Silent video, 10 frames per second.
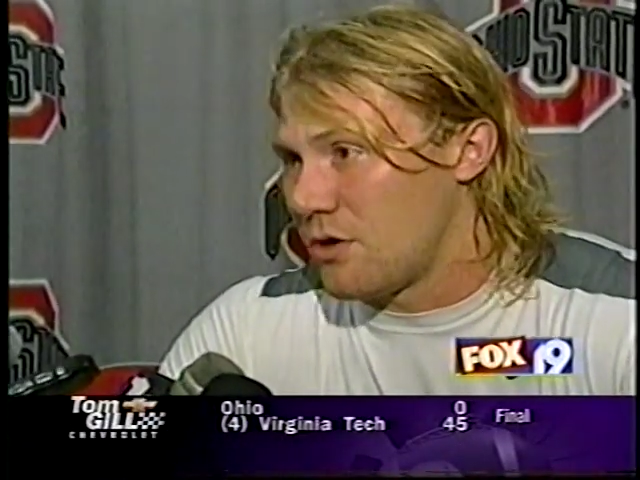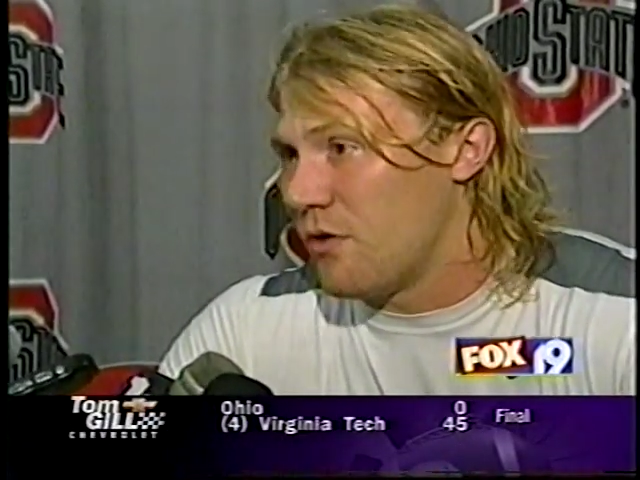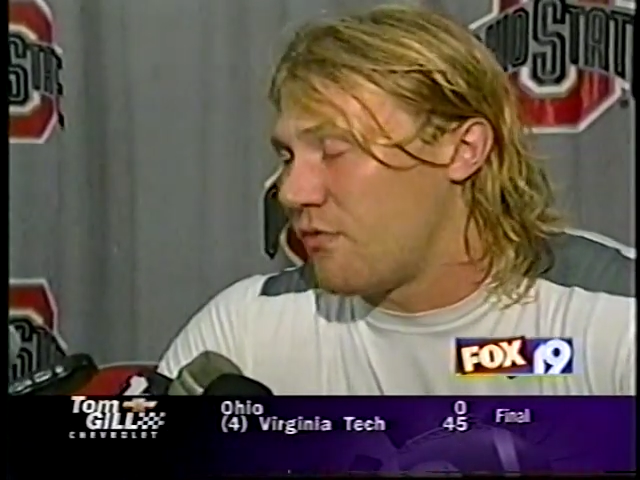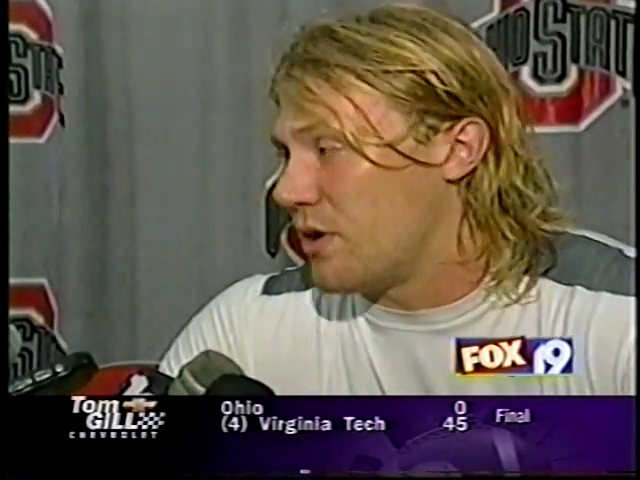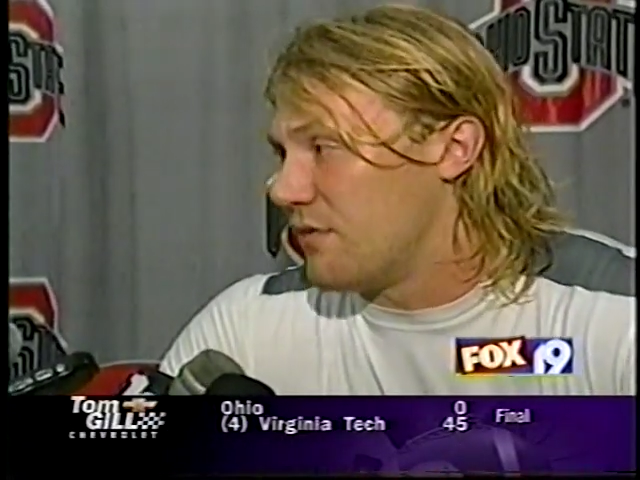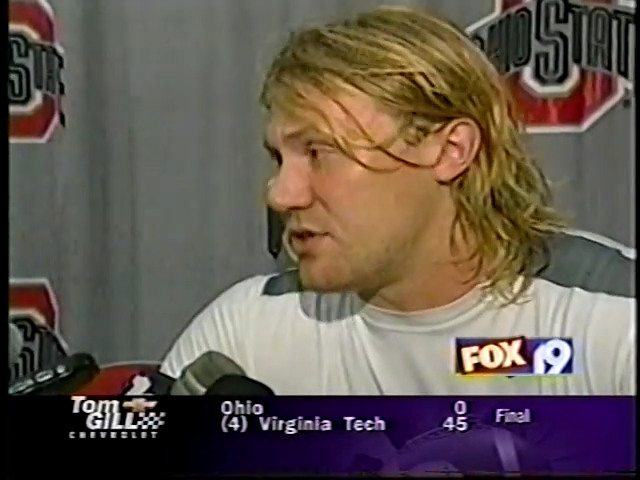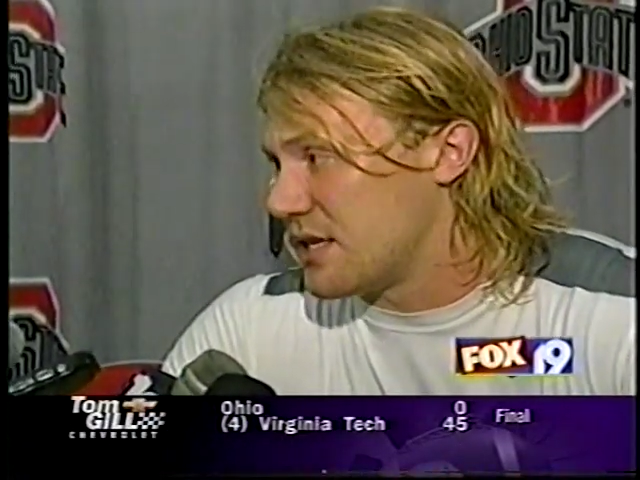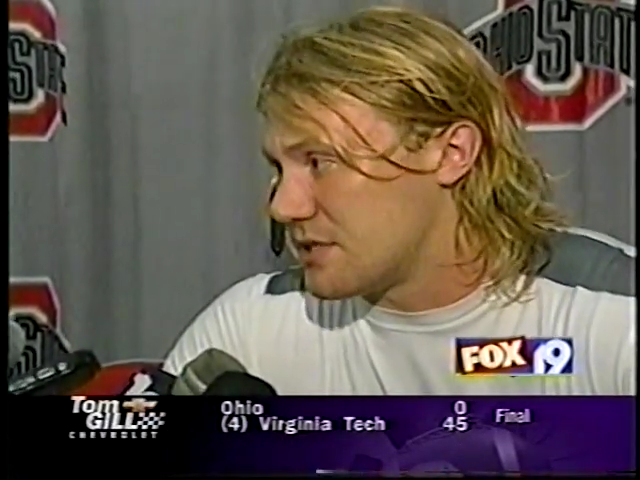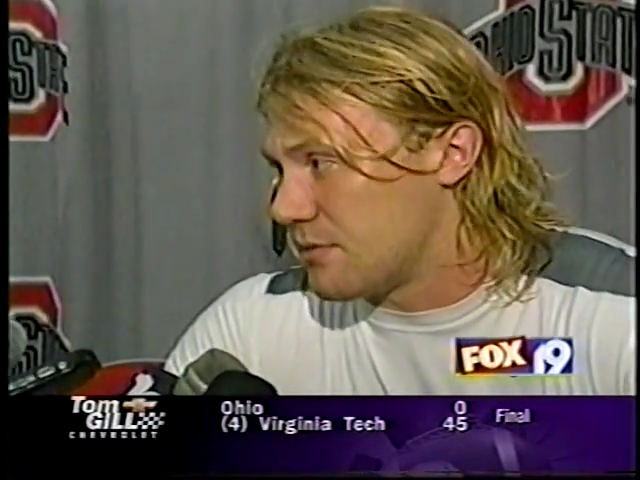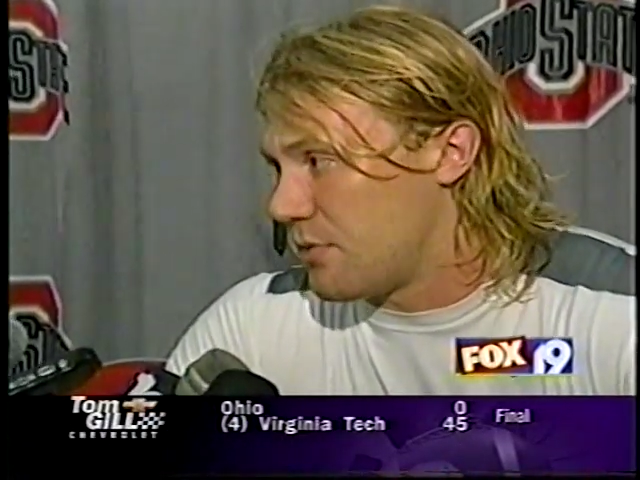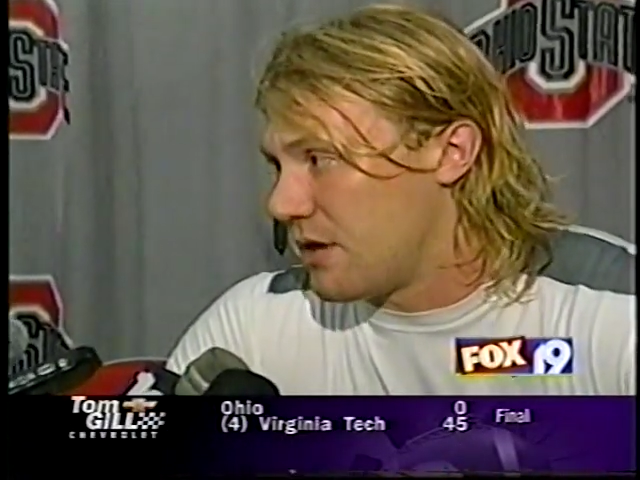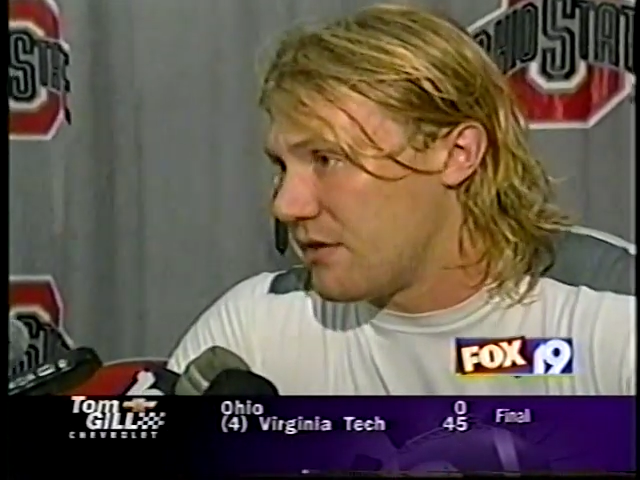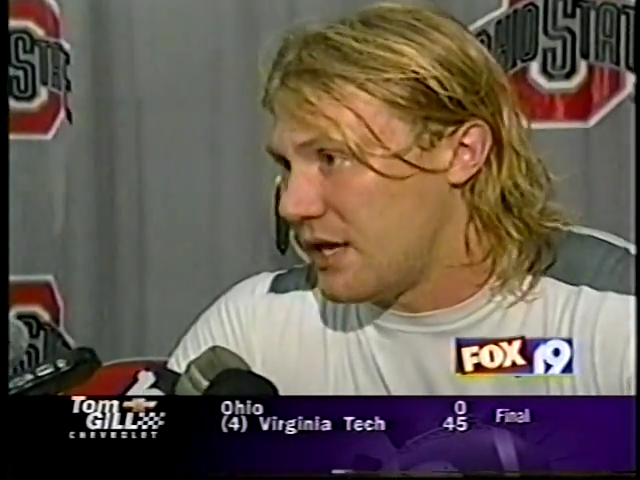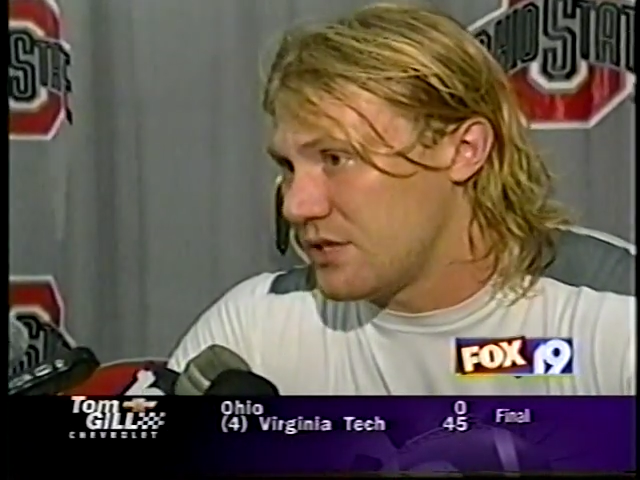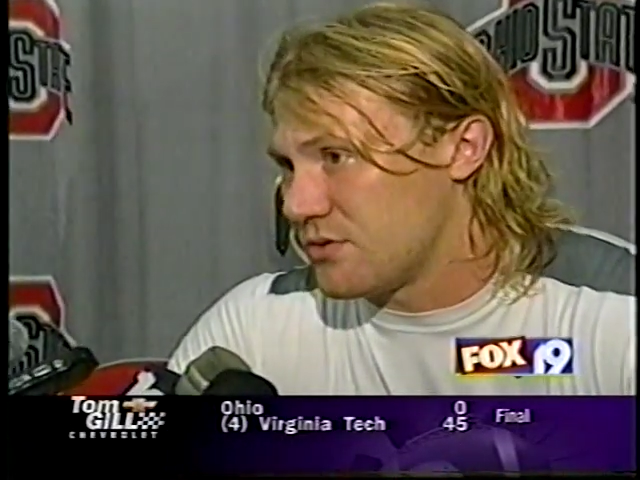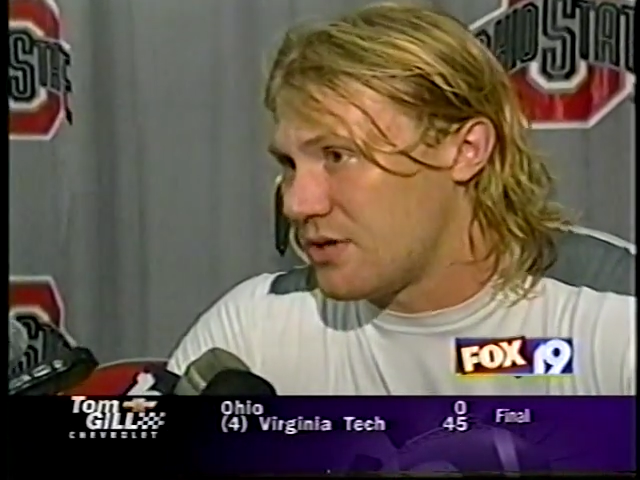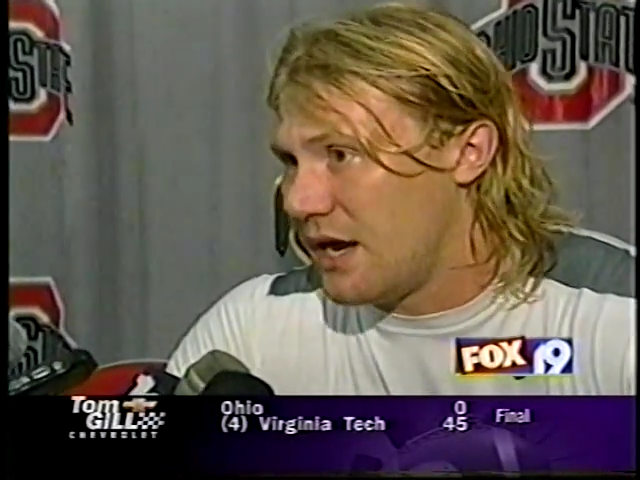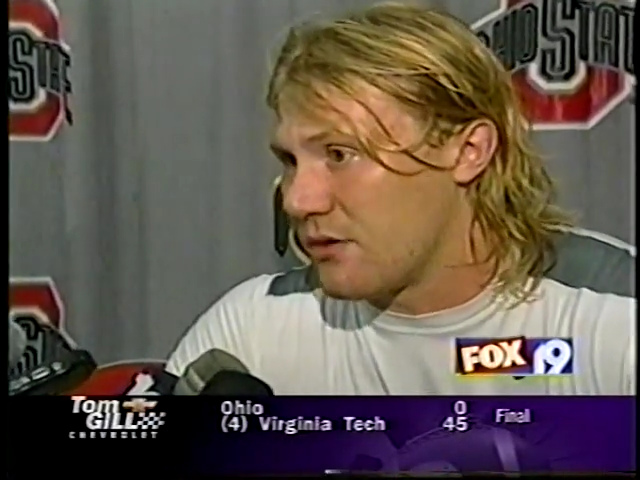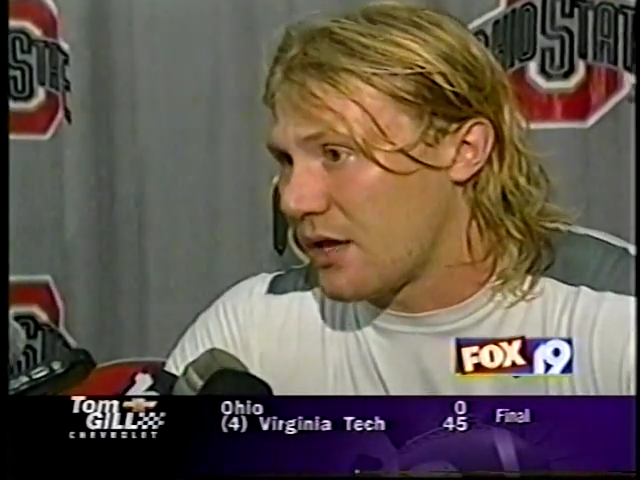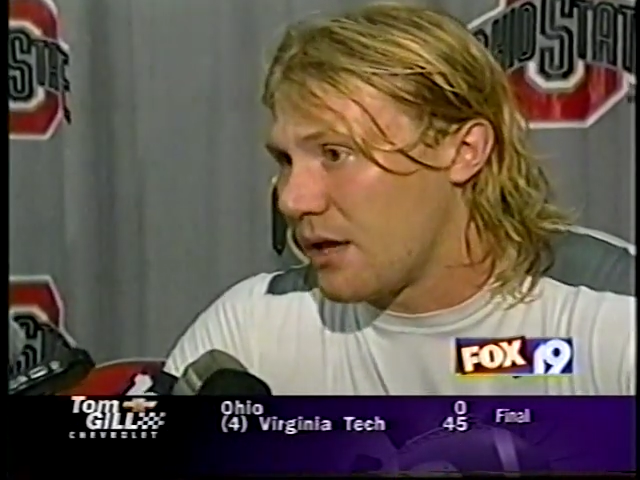and hopefully we'll have a chance to play the national
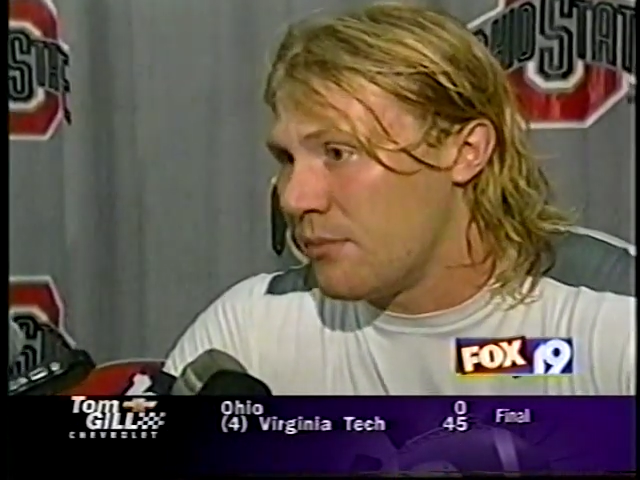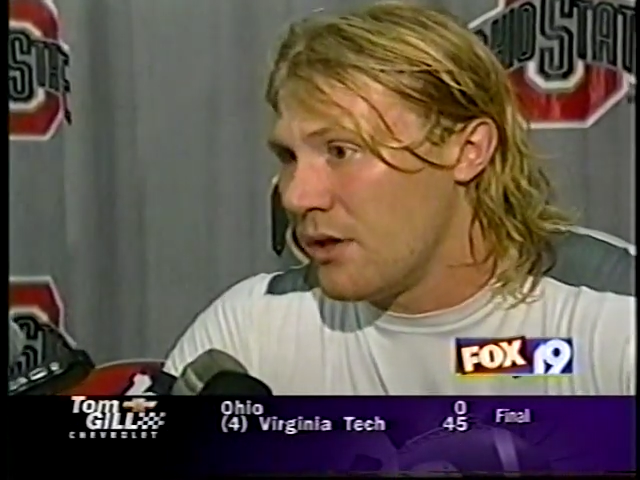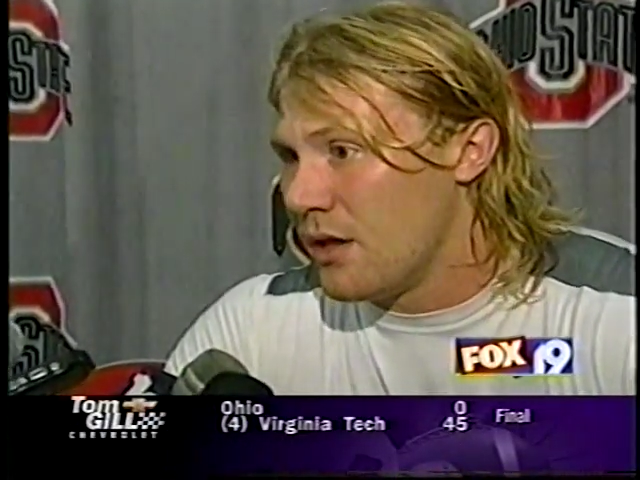title game.